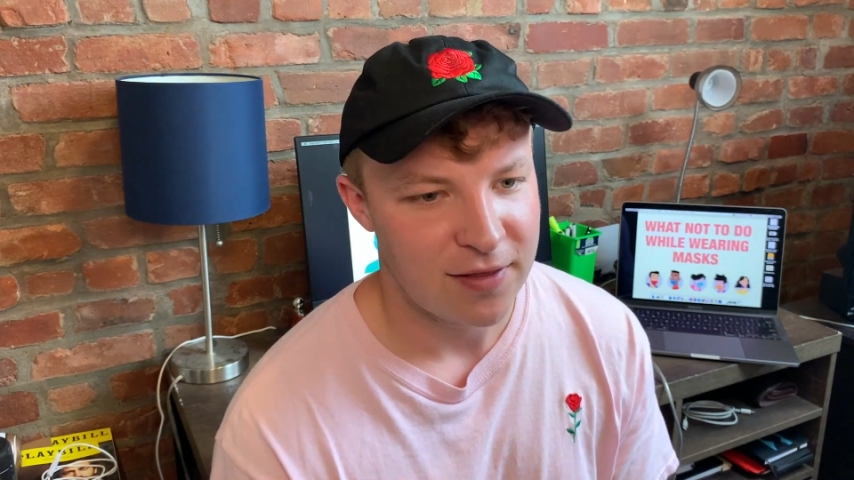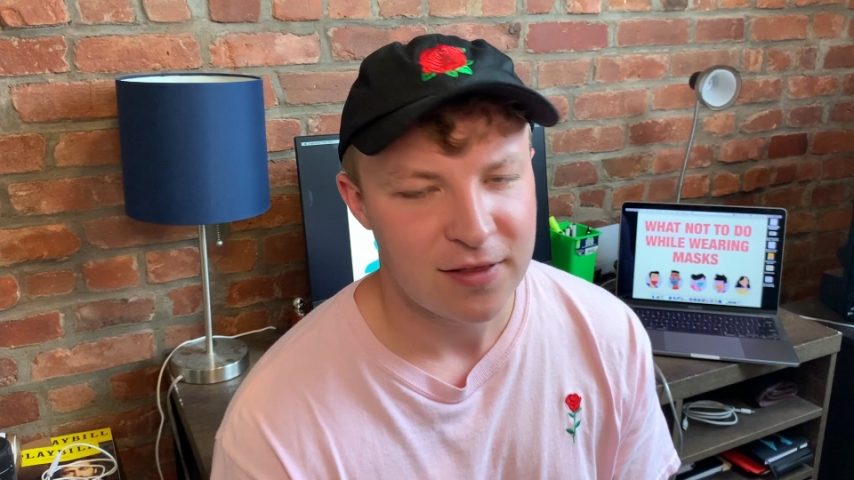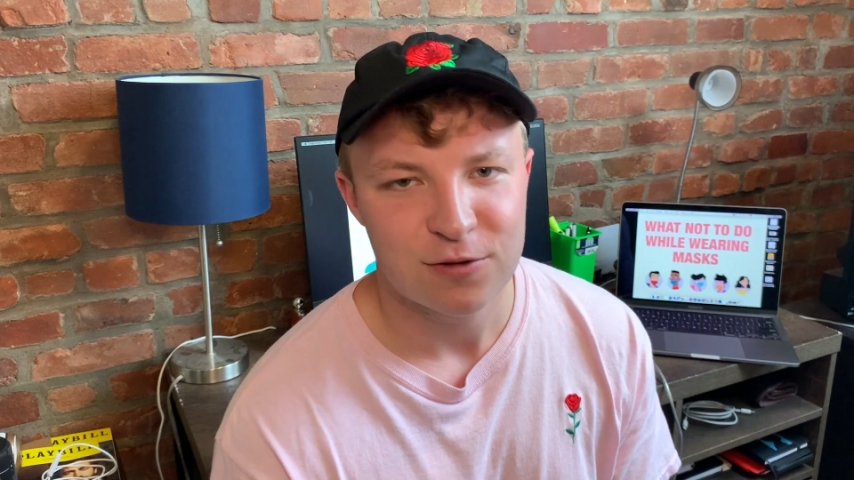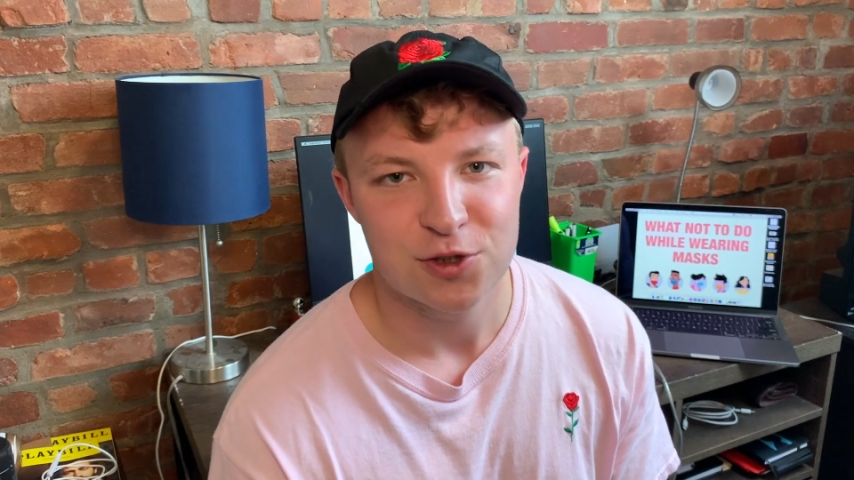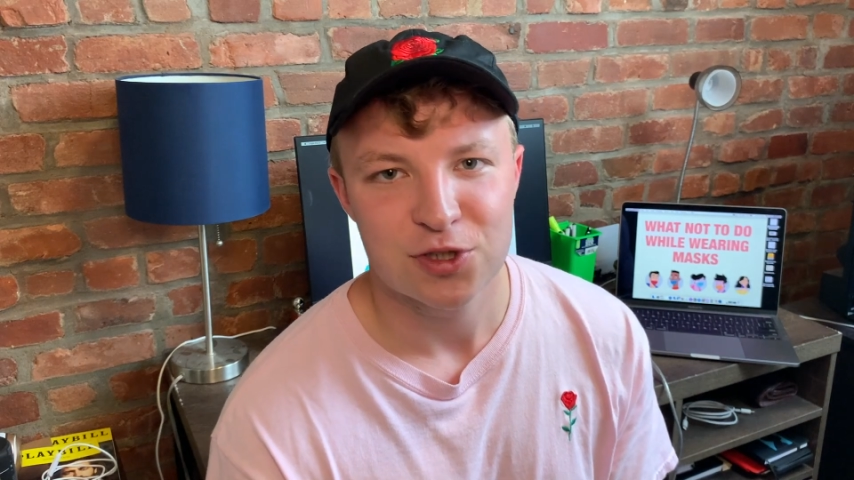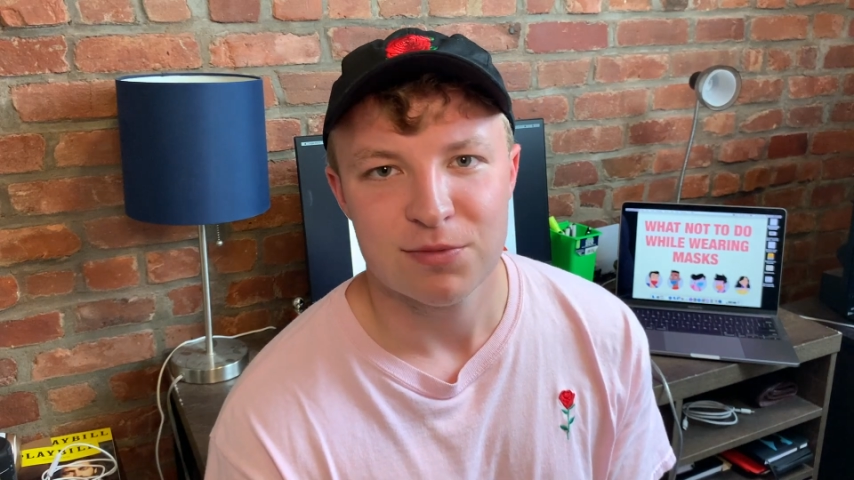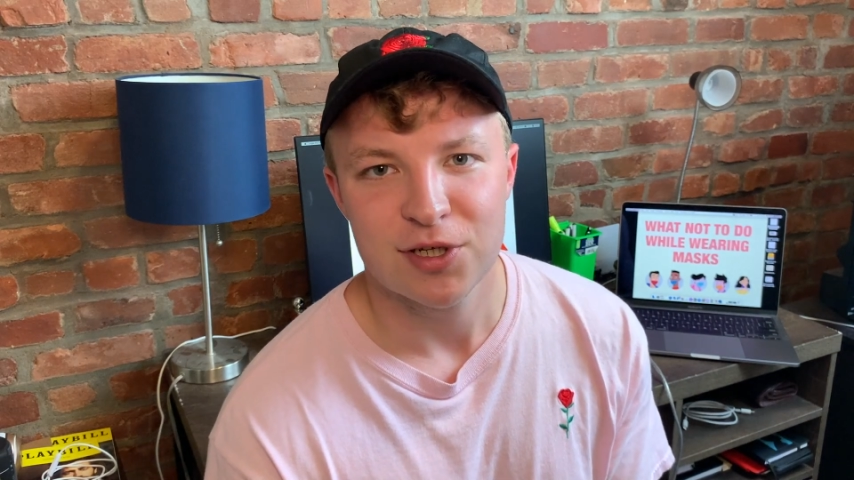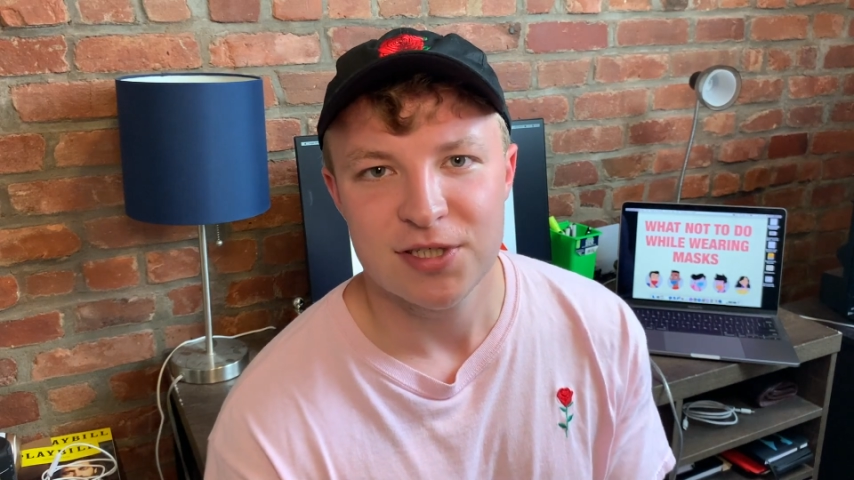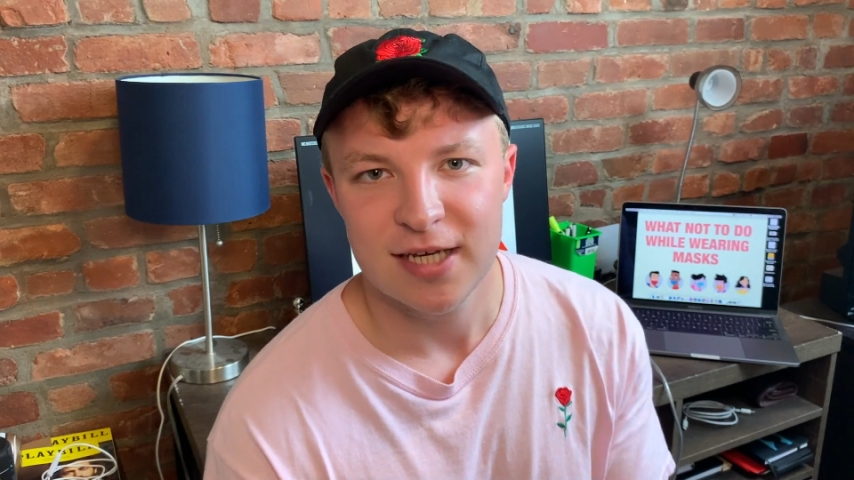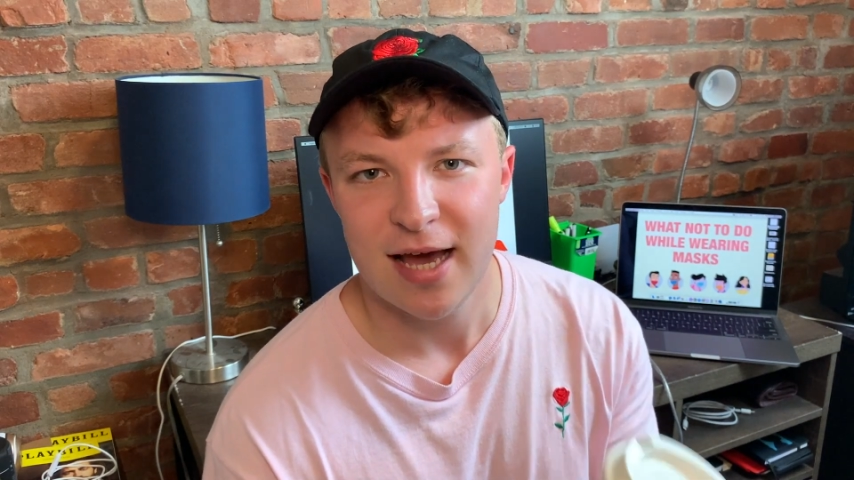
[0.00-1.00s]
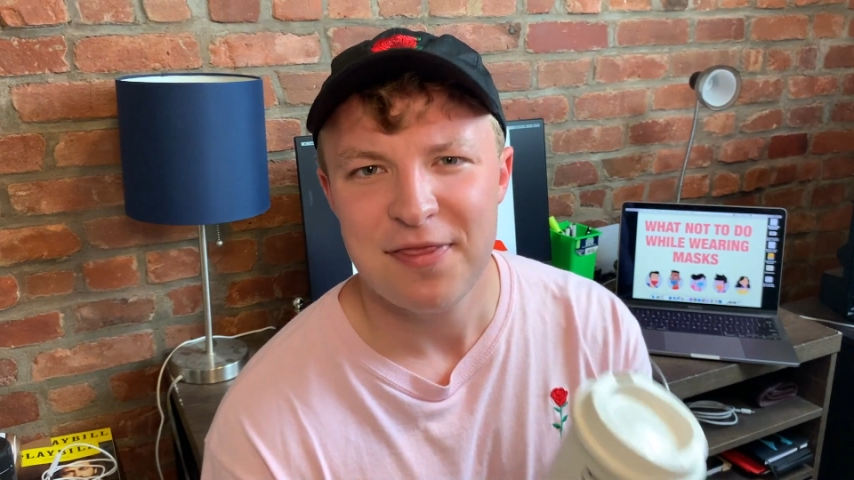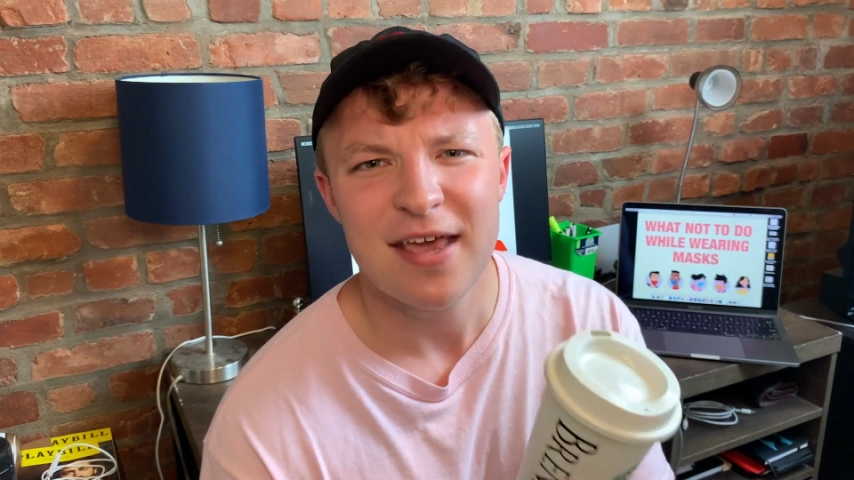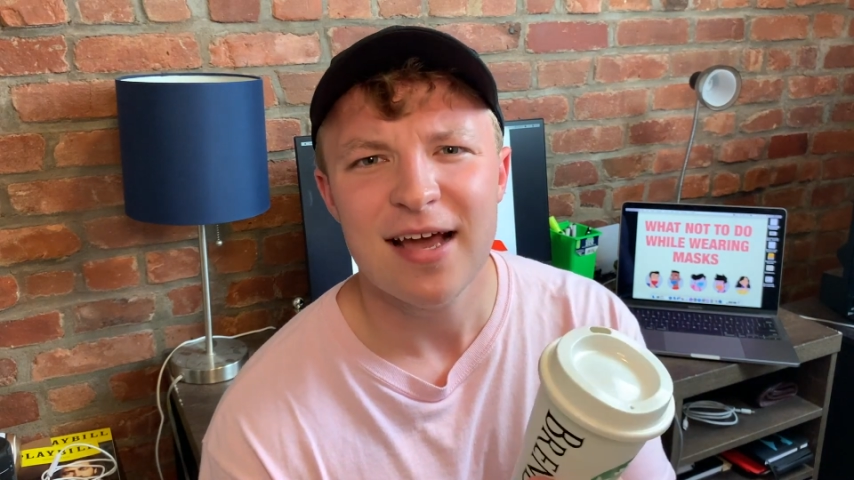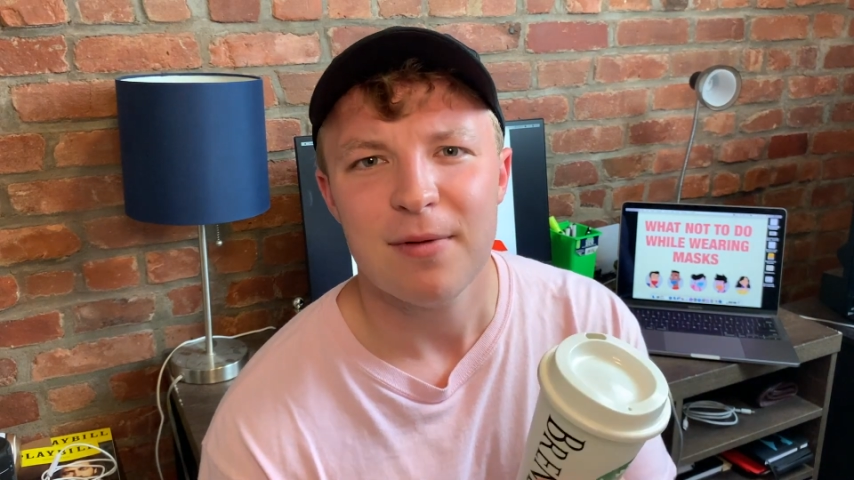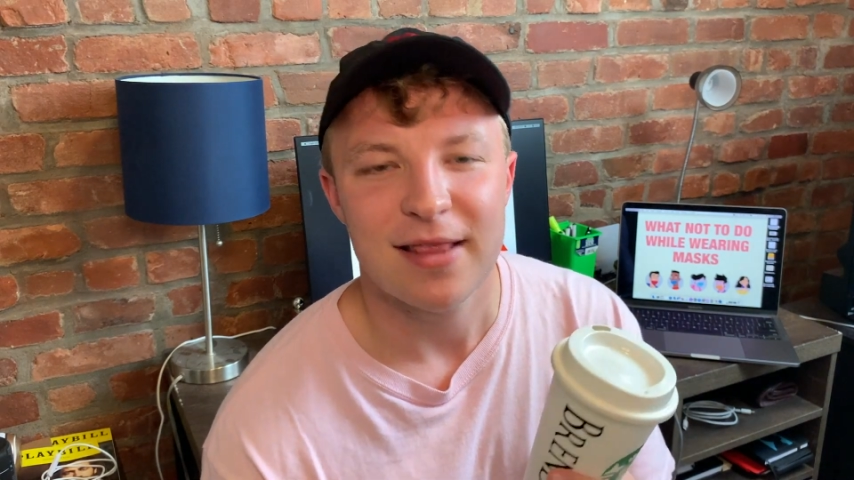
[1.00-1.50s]
I think those are some good tips. I
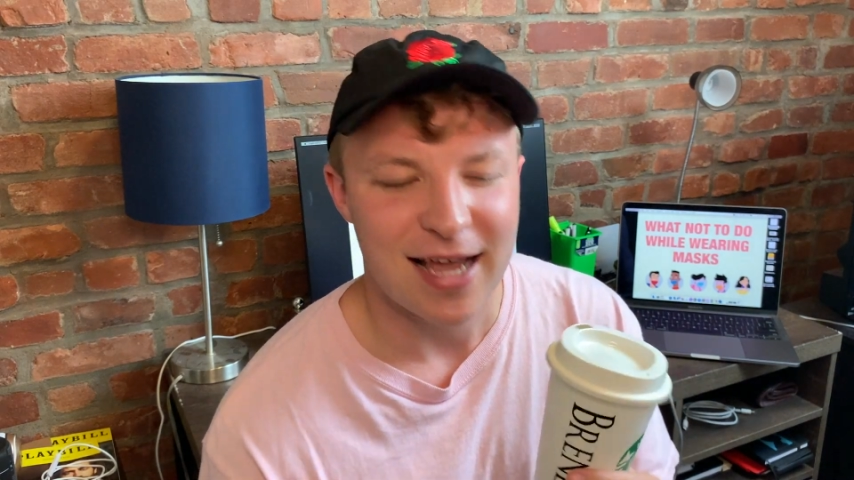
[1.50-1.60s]
think I